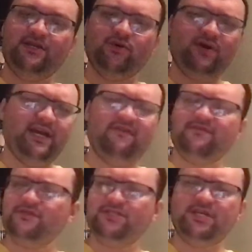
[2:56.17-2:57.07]
Don't care
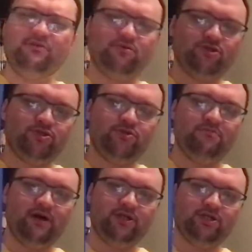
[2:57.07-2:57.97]
for the sequels too
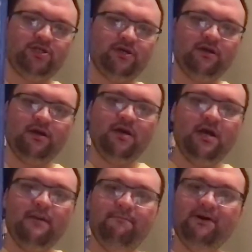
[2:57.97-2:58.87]
much,
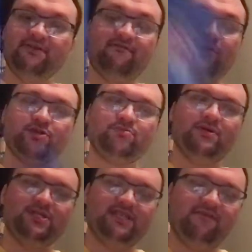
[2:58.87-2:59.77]
but the first one
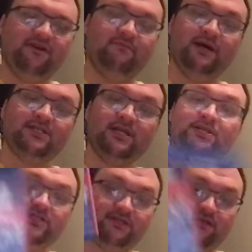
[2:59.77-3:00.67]
is definitely the best, and
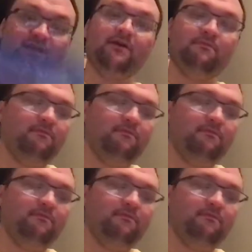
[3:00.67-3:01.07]
it's the